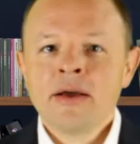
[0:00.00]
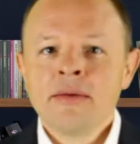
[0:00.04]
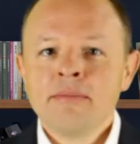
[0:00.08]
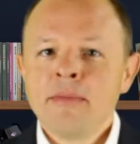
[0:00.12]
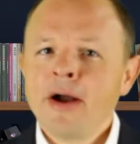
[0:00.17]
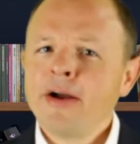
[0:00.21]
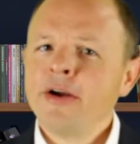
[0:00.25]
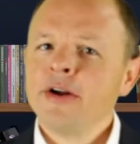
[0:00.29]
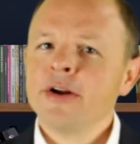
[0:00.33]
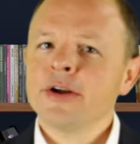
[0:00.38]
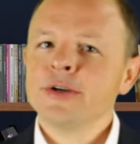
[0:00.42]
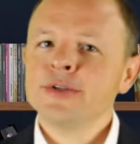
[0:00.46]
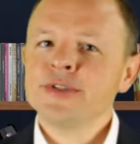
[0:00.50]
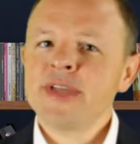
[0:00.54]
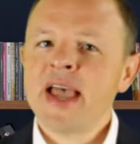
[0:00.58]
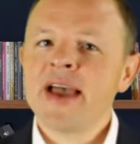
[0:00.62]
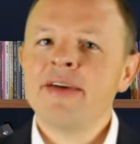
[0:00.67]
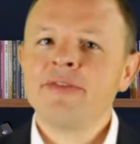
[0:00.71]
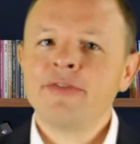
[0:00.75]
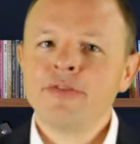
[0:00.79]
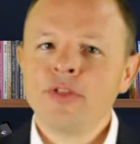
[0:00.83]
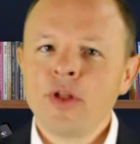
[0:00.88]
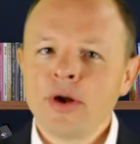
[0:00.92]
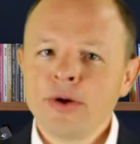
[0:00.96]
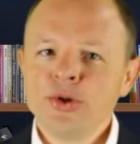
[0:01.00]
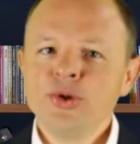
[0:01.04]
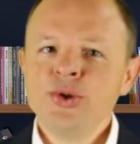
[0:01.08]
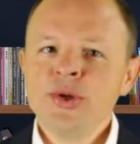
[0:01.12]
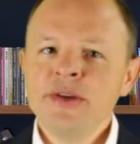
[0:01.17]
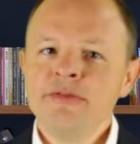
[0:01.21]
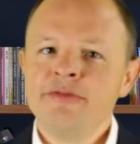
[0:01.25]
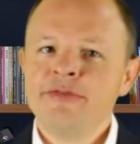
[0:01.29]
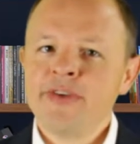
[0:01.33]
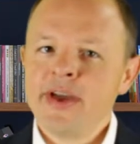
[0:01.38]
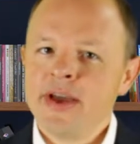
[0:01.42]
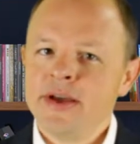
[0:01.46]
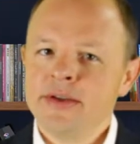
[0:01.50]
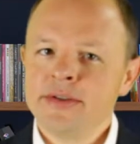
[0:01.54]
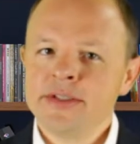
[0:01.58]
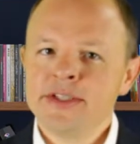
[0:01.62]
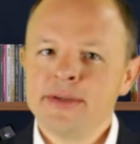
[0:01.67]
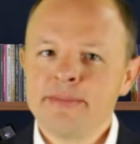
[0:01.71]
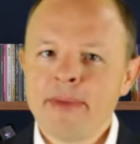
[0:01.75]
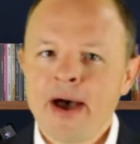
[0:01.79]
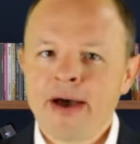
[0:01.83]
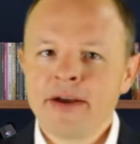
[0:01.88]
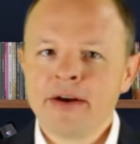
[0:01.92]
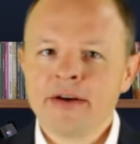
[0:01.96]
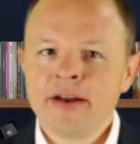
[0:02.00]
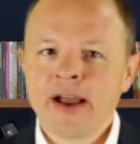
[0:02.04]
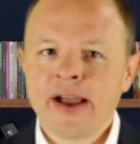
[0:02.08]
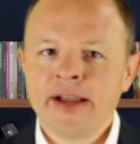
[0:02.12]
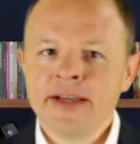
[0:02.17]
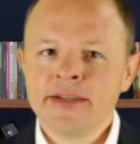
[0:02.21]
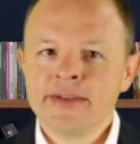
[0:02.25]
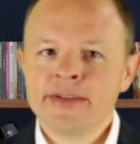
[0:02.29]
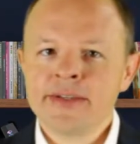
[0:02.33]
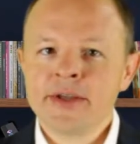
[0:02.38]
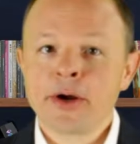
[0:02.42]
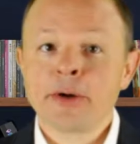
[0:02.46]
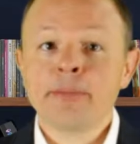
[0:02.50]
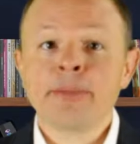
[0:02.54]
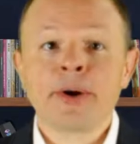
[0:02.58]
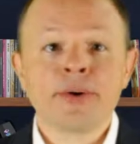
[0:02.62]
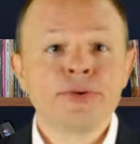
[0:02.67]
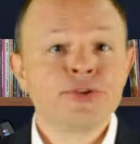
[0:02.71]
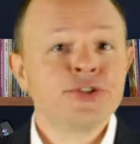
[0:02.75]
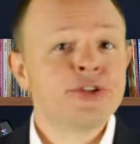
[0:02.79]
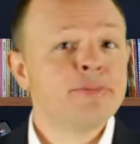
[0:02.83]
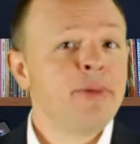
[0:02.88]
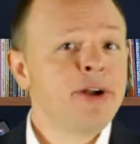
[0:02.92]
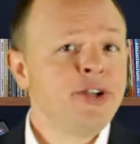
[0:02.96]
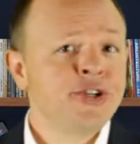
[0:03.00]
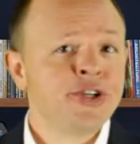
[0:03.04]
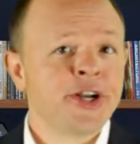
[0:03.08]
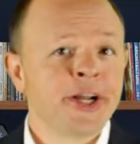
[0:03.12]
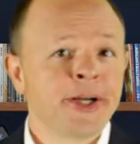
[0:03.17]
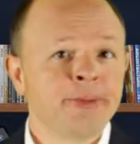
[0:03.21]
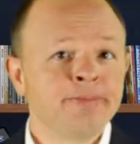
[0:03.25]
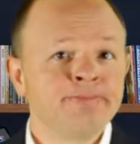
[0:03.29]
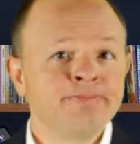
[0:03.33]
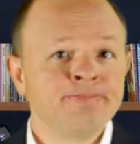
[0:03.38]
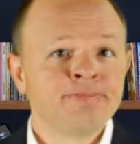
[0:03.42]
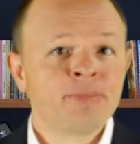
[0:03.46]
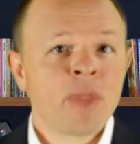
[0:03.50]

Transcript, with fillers: Marketers have largely failed to modernize their approach to budgeting.